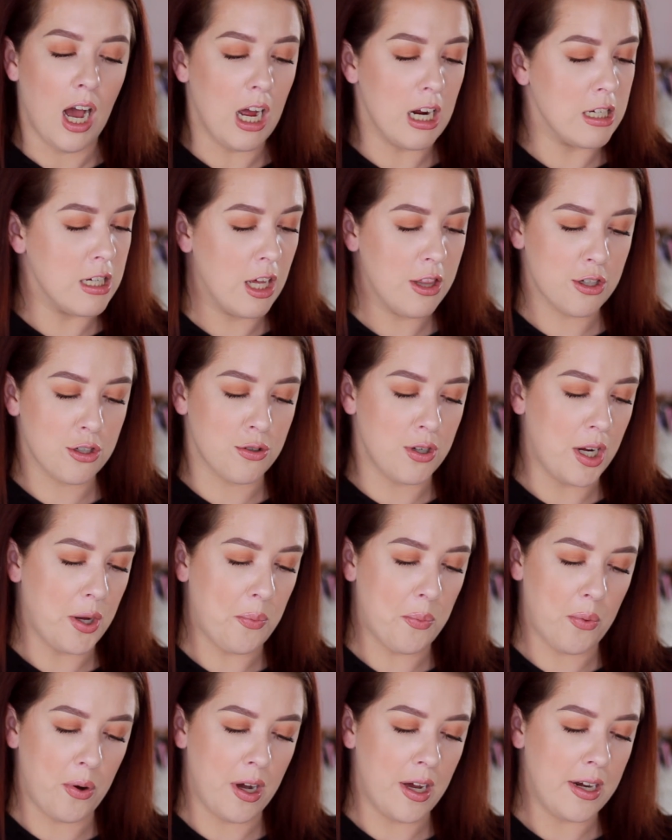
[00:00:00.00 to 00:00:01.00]
Another
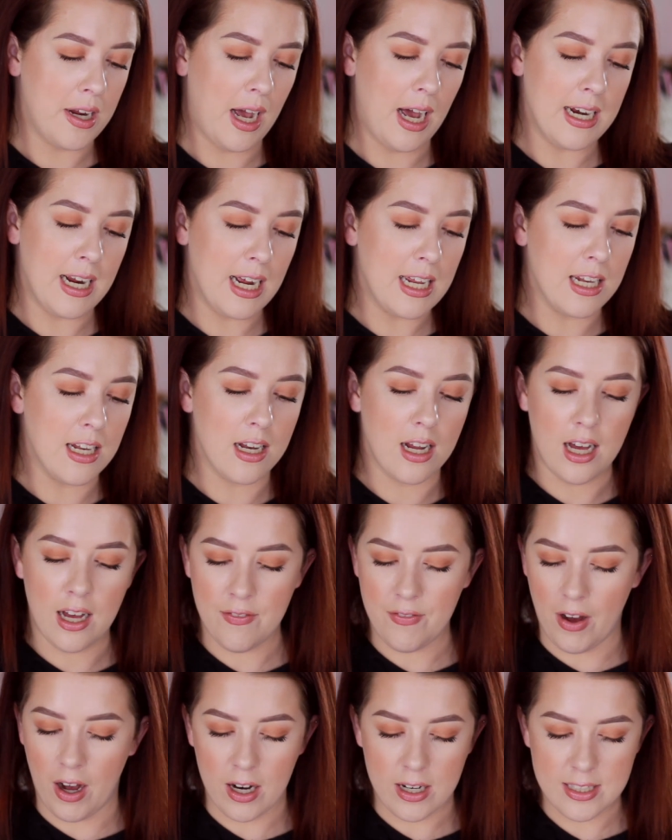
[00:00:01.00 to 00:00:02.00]
great one, and I
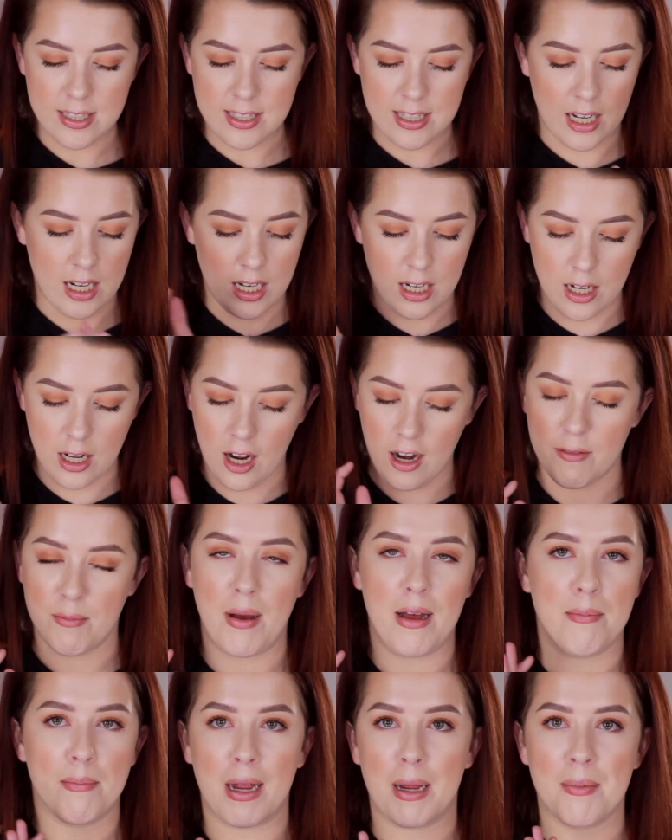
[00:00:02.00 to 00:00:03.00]
love, honestly, a
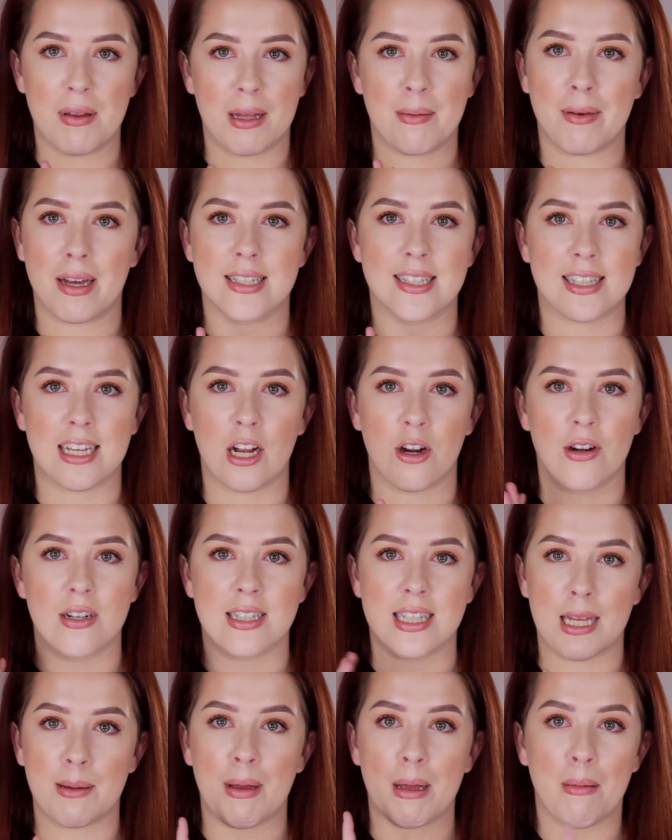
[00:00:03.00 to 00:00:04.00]
lot of Maybelline
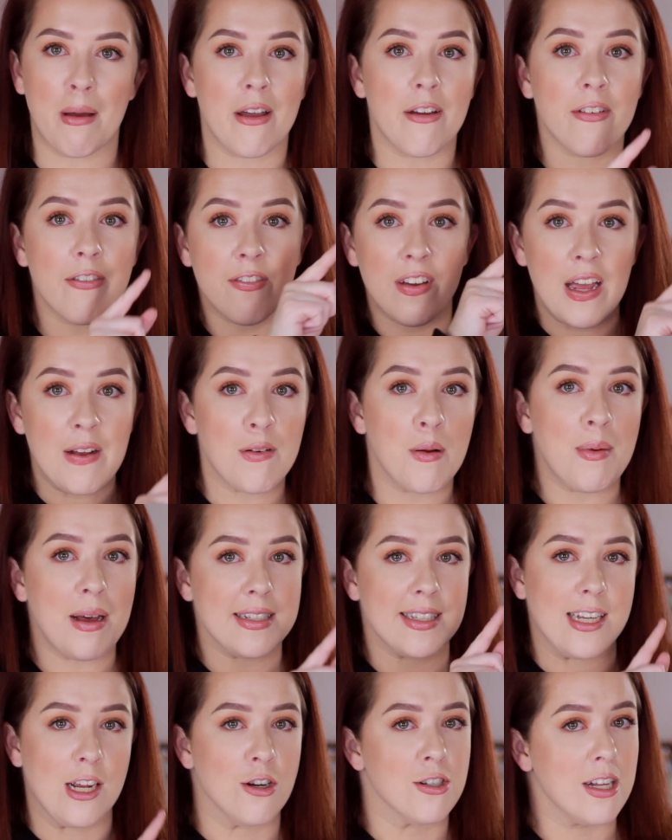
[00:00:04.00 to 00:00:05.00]
mascaras. They make my favorite
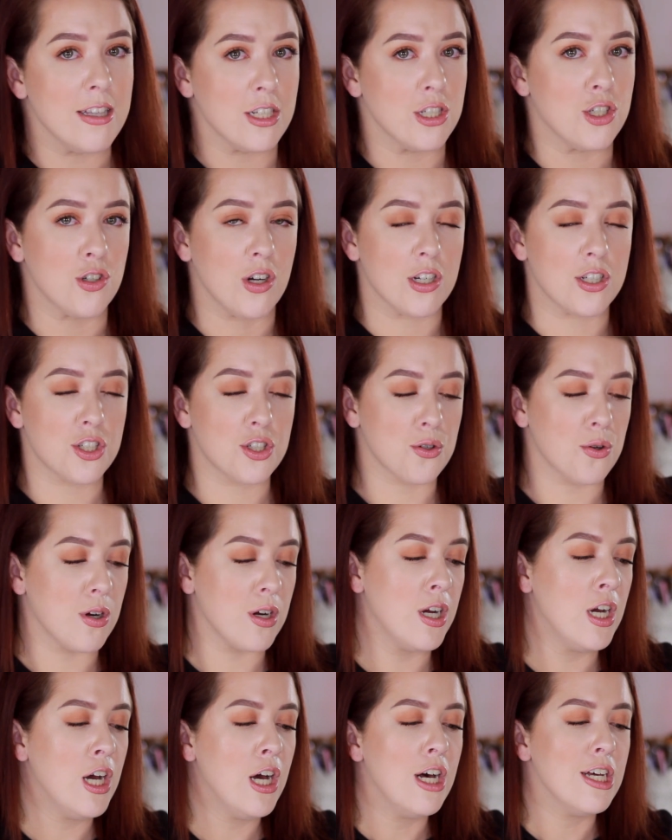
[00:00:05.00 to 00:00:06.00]
mascaras at the
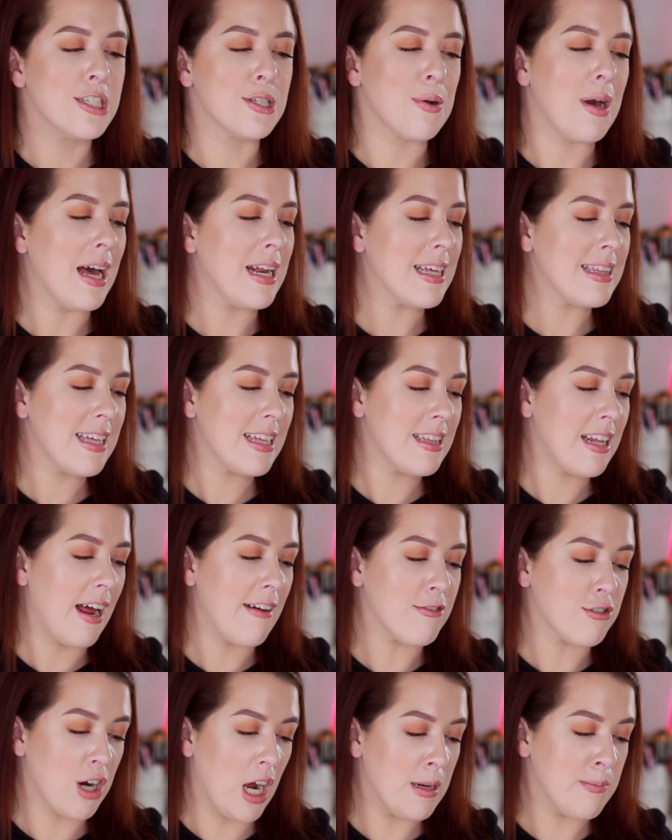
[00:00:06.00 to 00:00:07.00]
drugstore, so anything
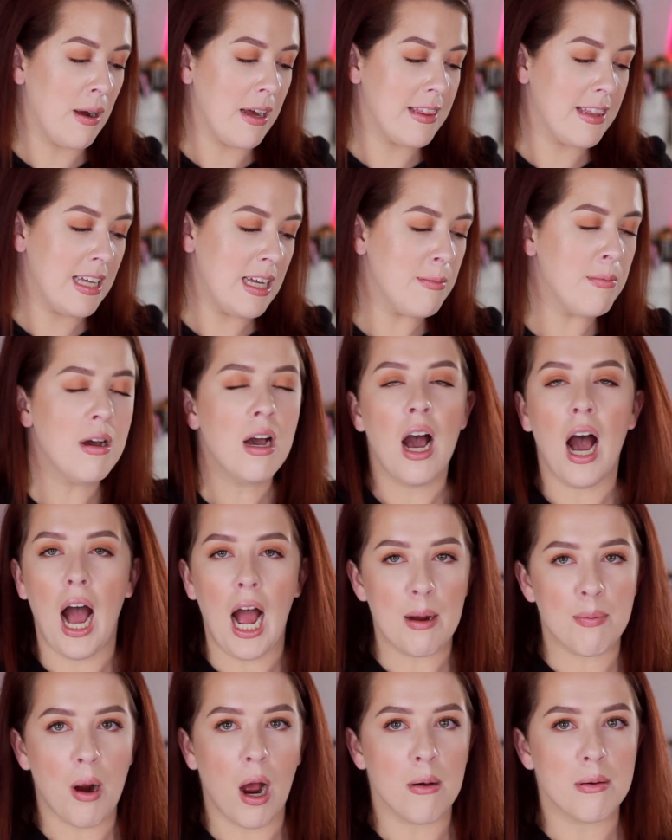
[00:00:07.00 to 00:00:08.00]
that I've tried by them,
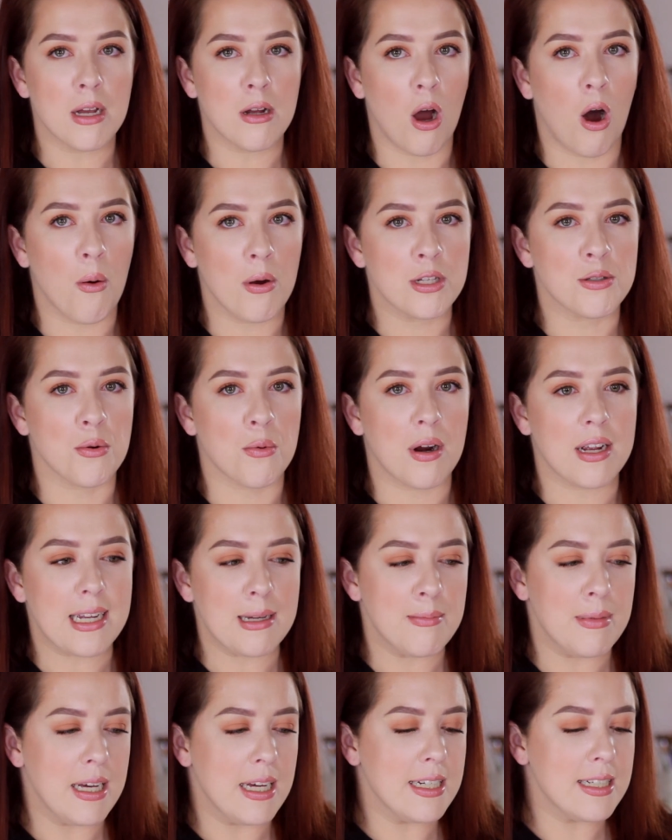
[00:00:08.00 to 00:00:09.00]
I probably always will
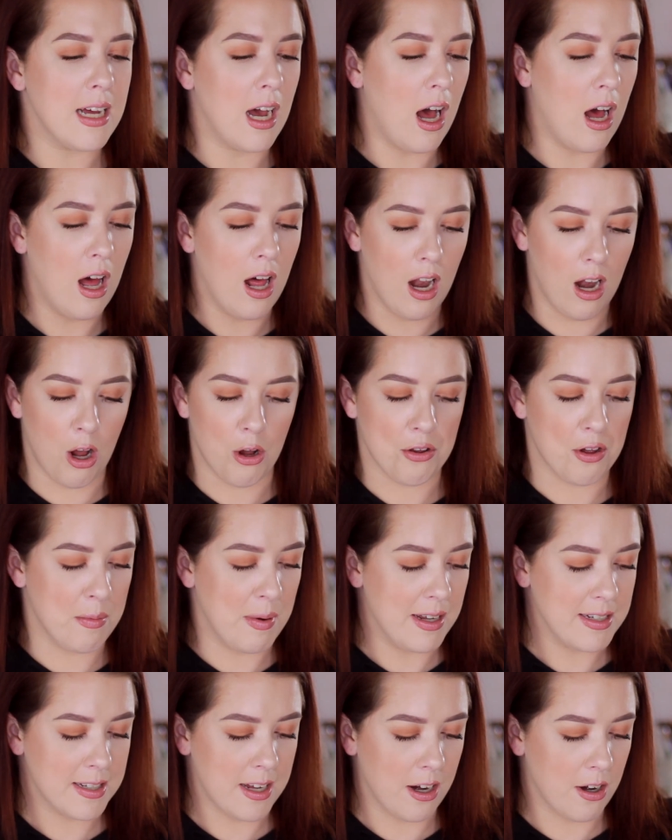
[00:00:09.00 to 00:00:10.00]
recommend all their
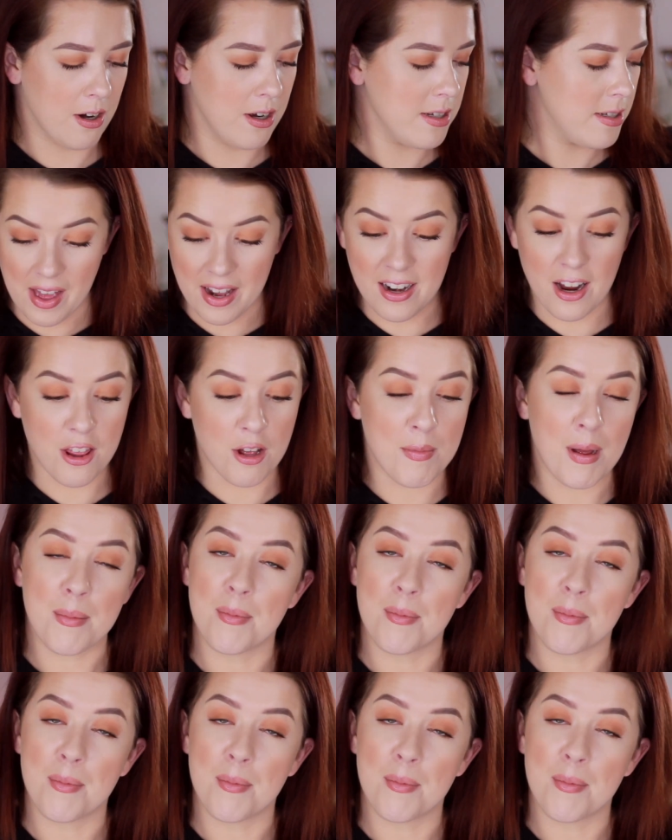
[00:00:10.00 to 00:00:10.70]
mascaras. Another